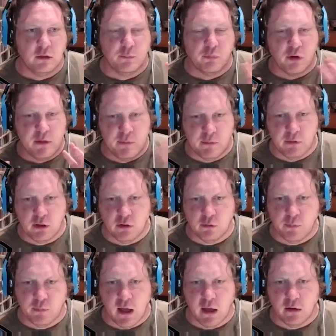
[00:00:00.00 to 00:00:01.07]
the
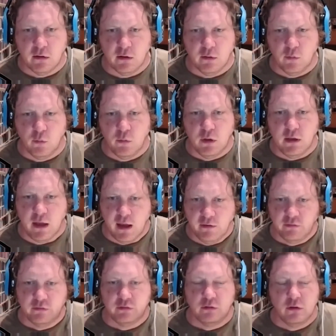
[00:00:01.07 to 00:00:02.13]
pre-biblical part,
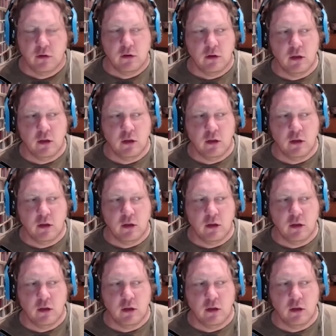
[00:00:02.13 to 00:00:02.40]
yes.